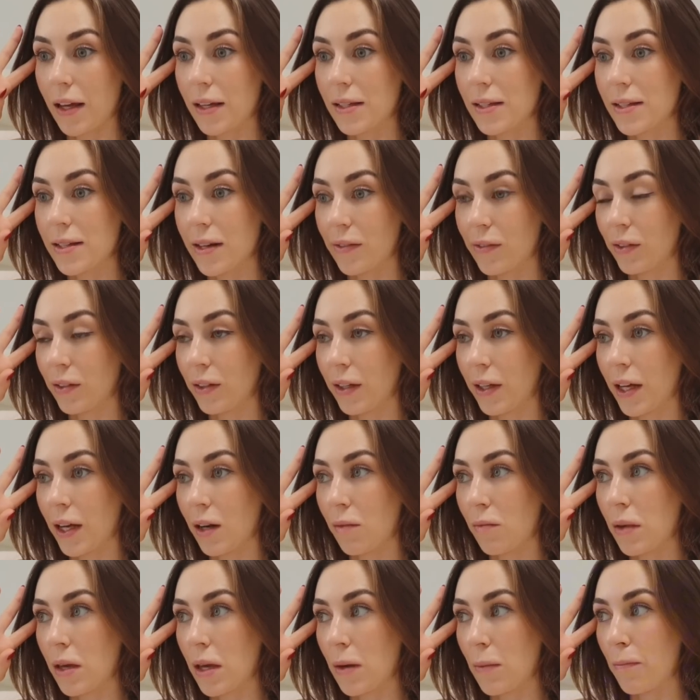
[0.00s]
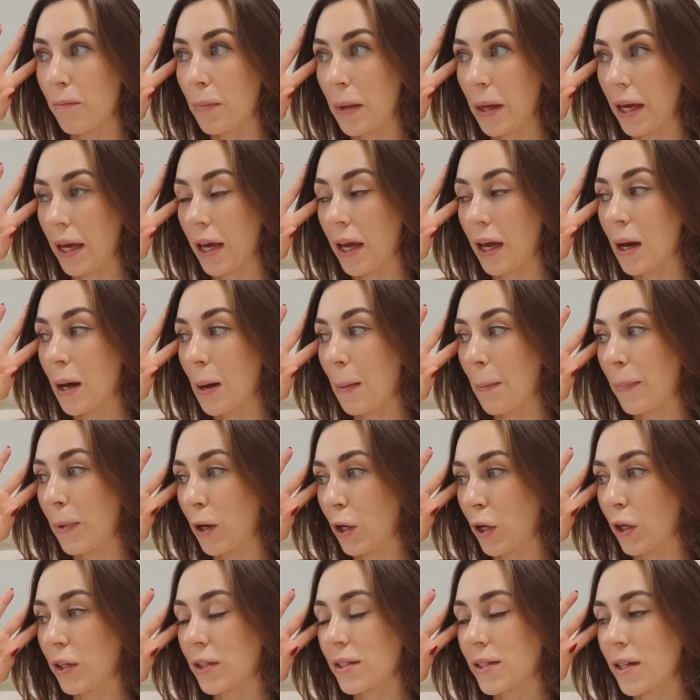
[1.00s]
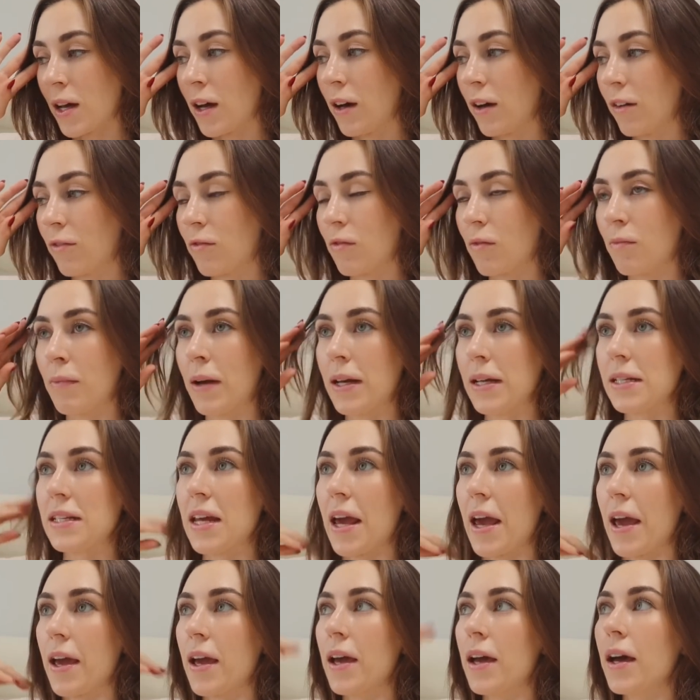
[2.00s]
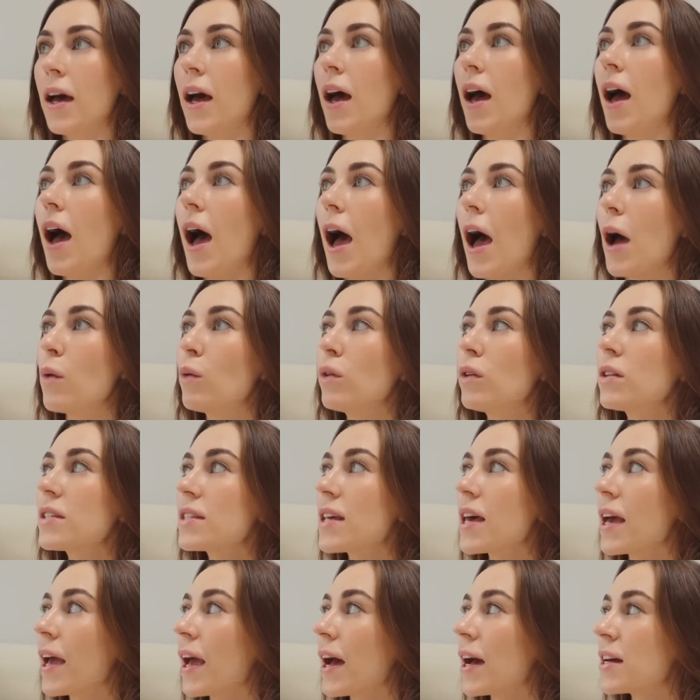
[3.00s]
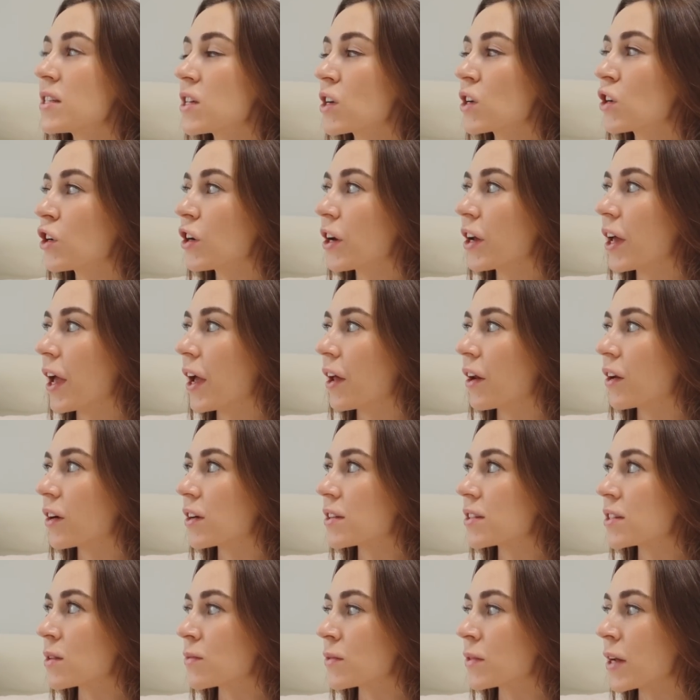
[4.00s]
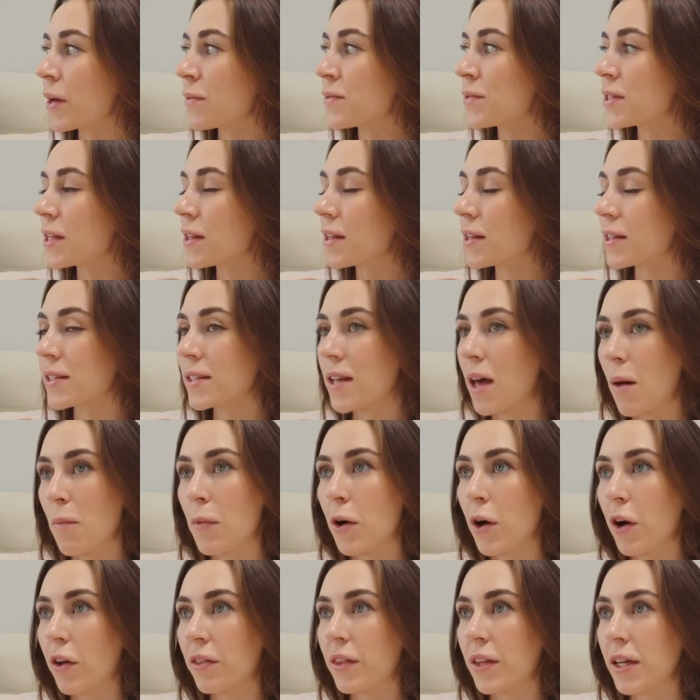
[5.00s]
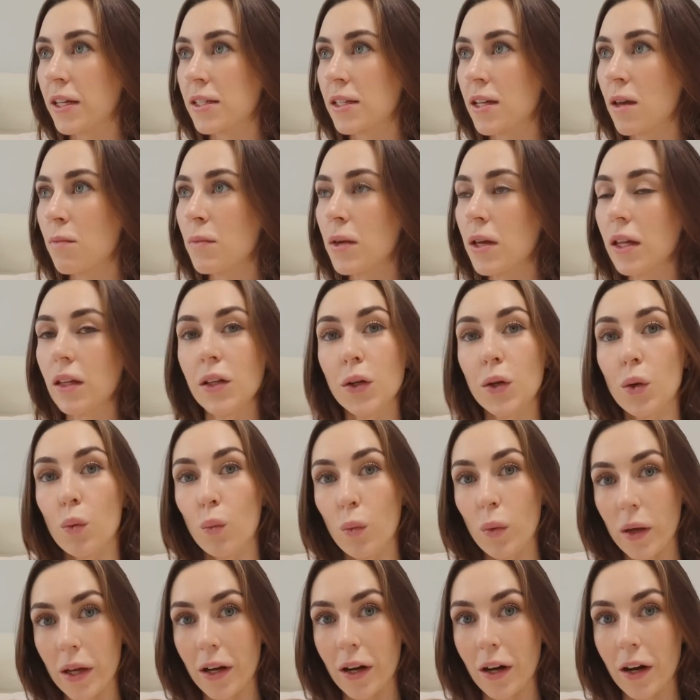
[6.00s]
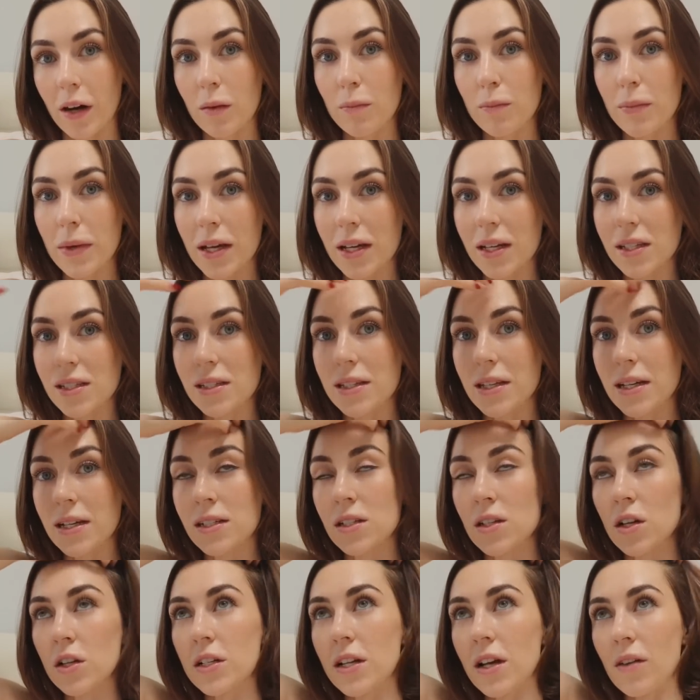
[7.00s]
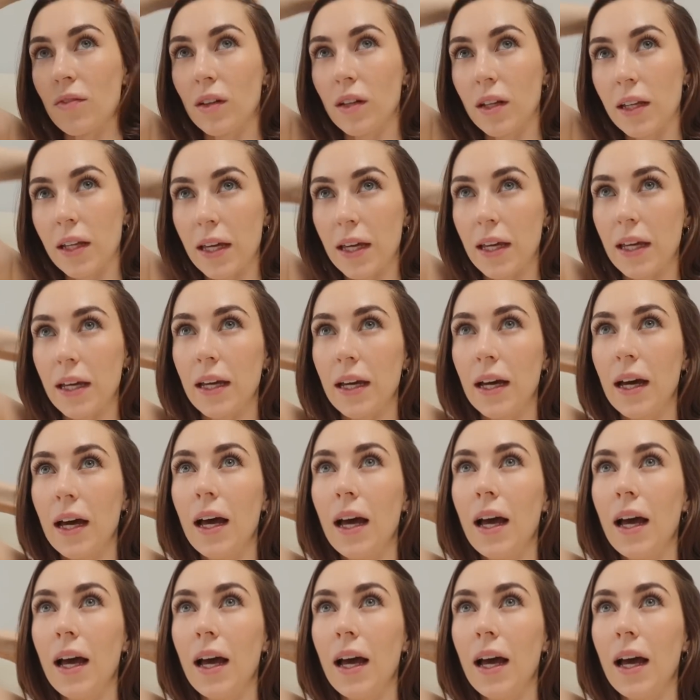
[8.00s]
is definitely gonna be a big part of my day. I will say, as a creator, sometimes in the summer things can be a little weird because things are definitely,